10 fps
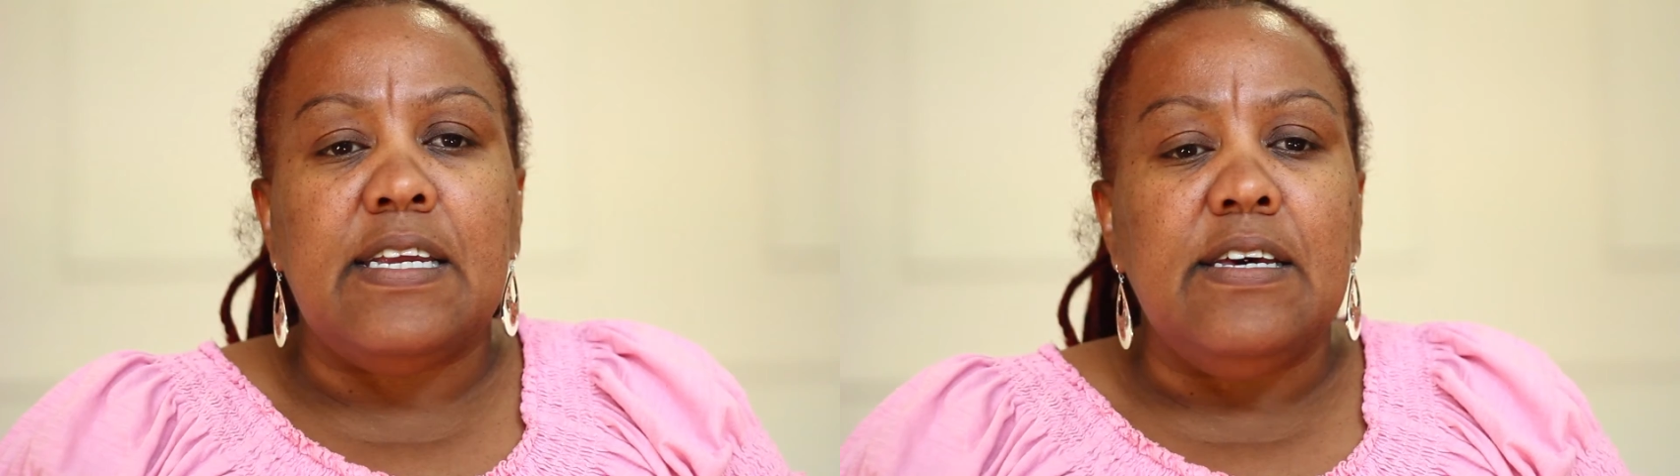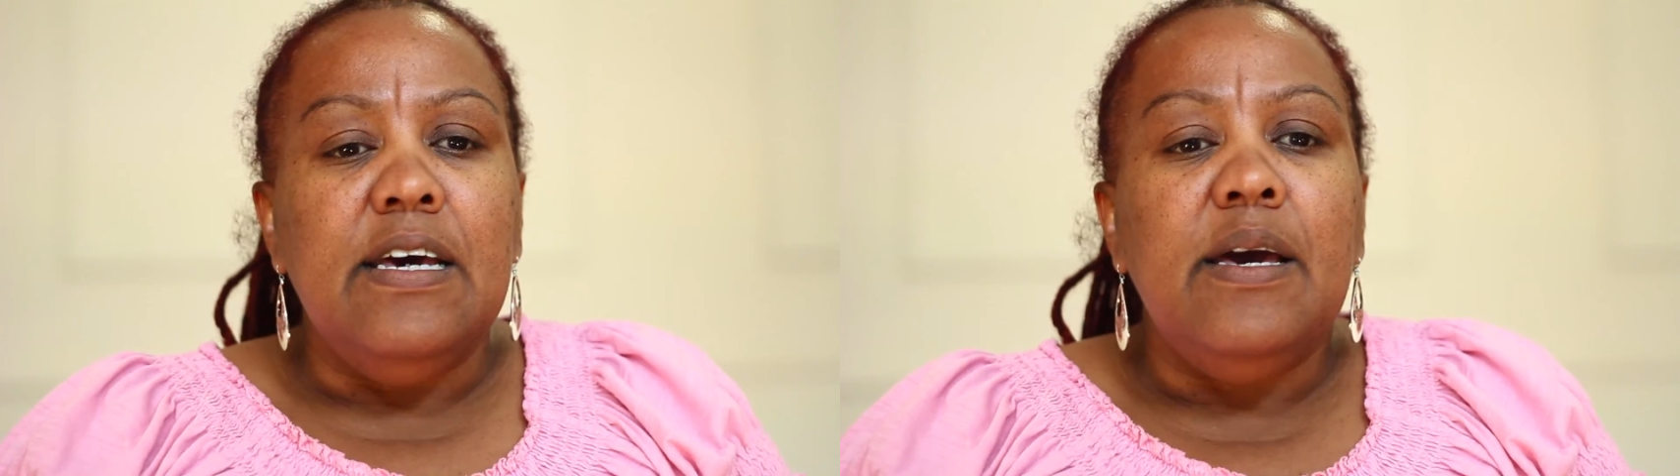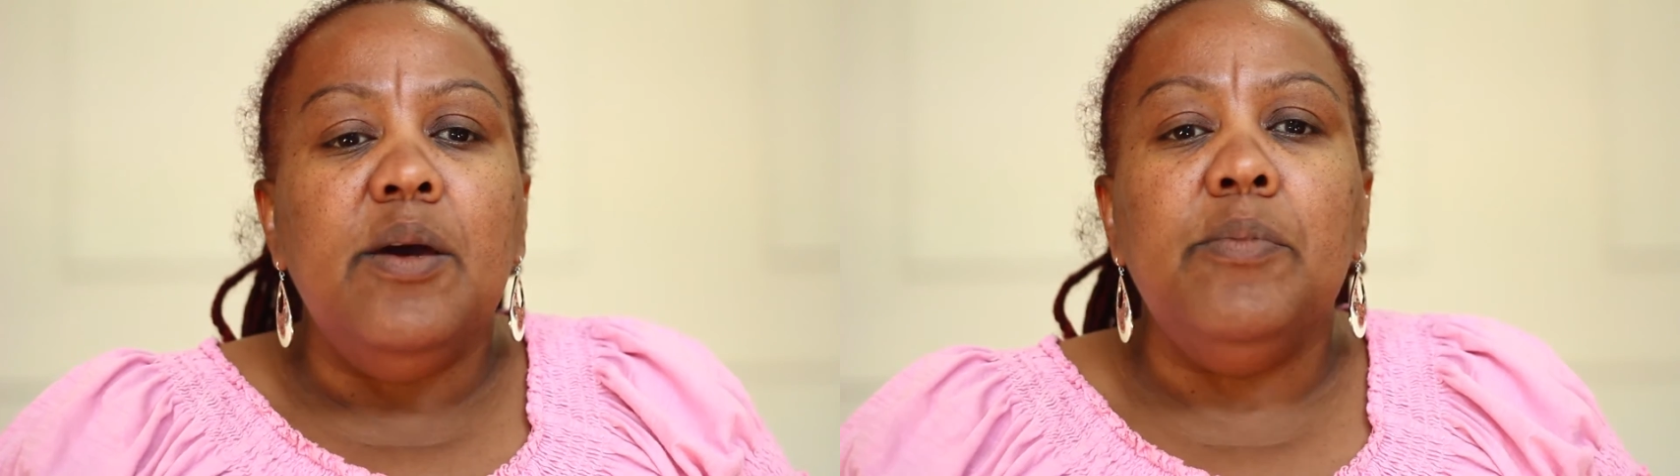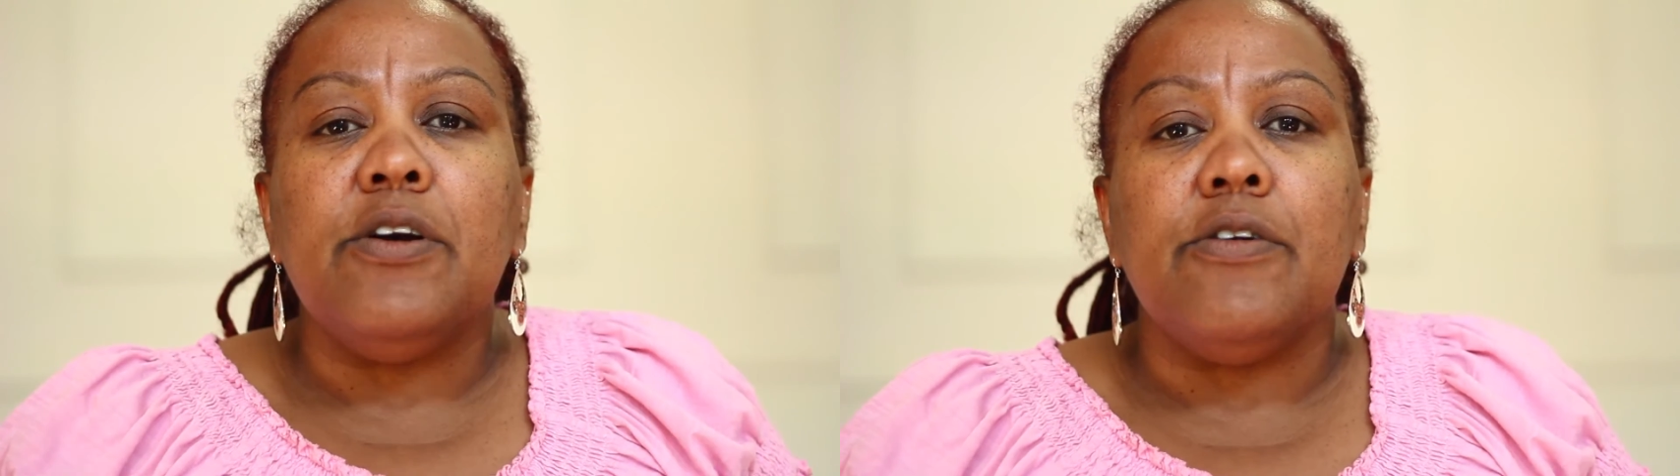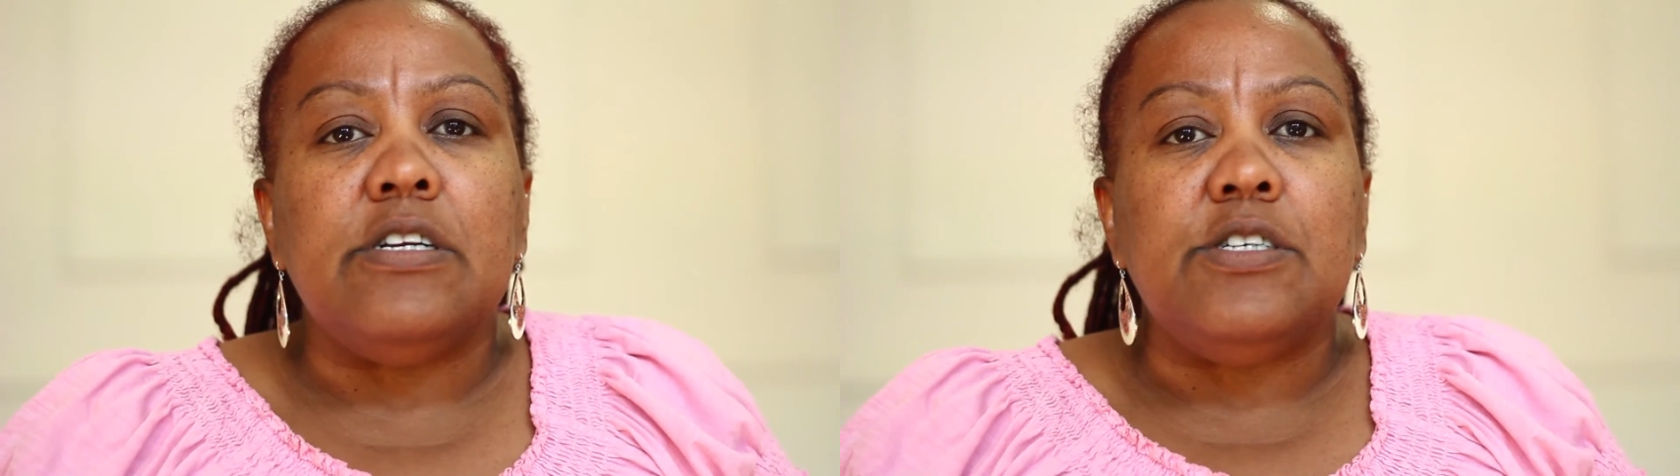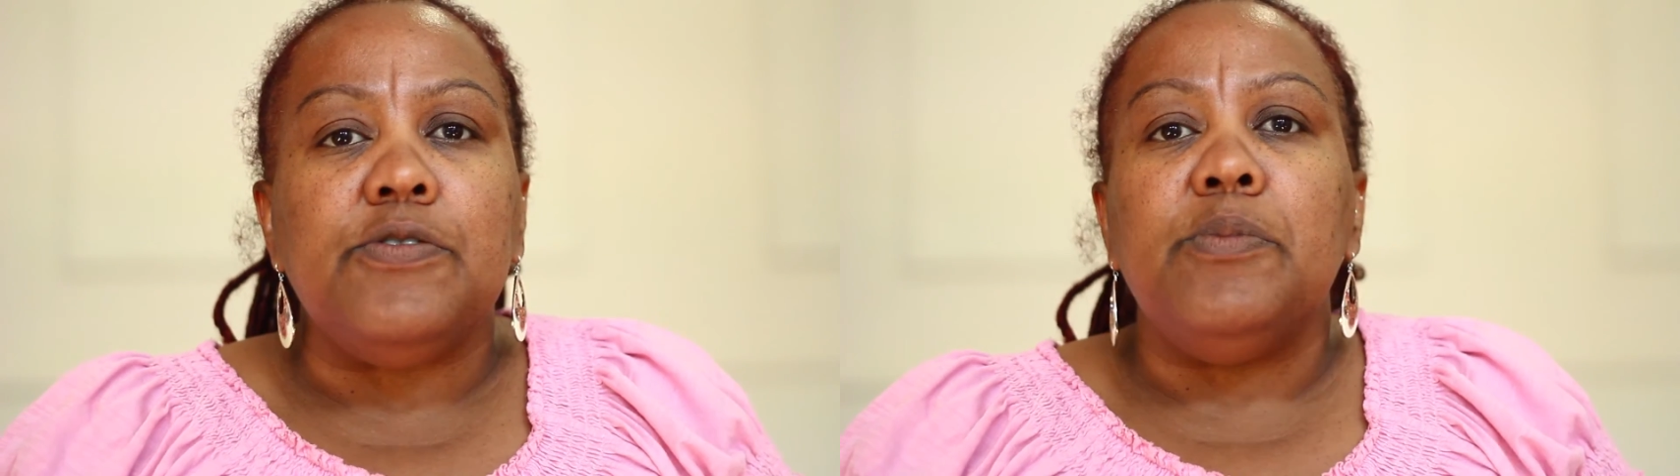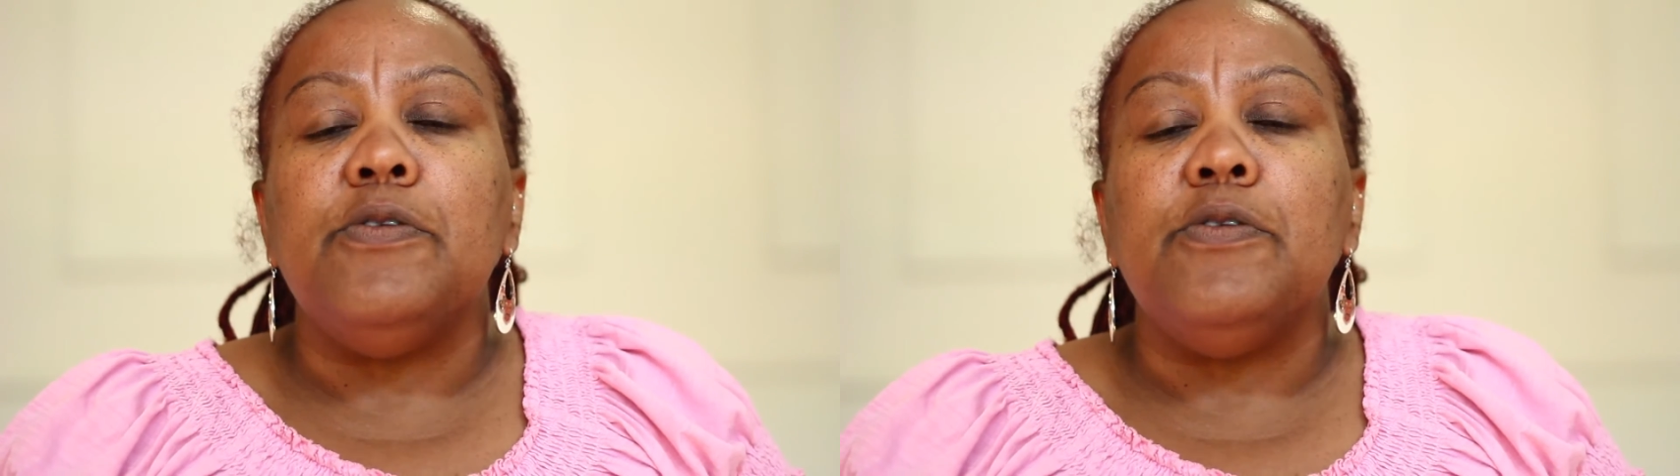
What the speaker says: and immigrants from